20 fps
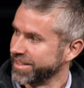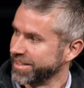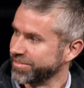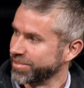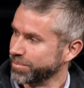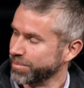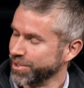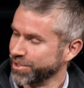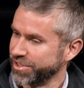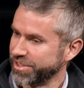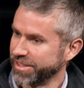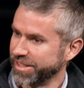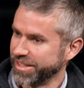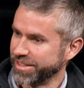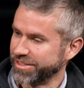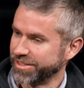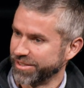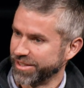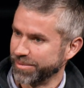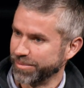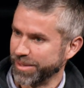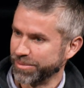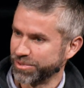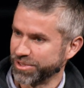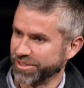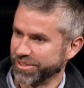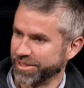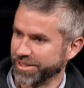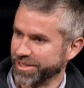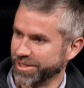For most of that time,
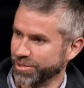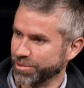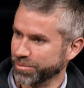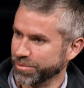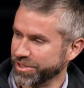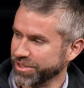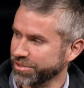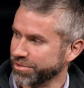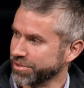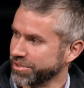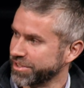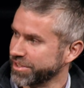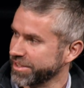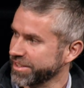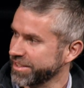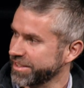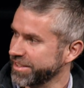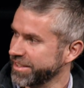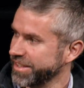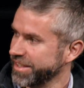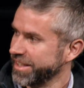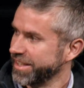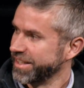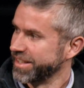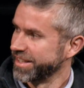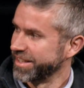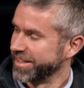absolutely no one was interested in it.